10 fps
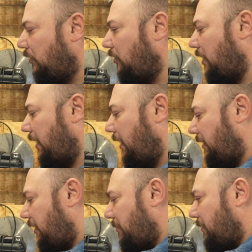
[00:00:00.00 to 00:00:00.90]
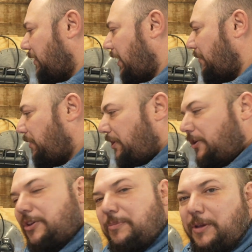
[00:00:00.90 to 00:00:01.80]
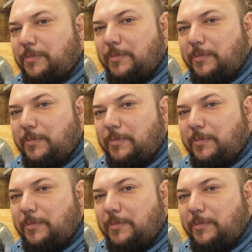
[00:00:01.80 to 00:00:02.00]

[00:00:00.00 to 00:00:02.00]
look at them, they appear to be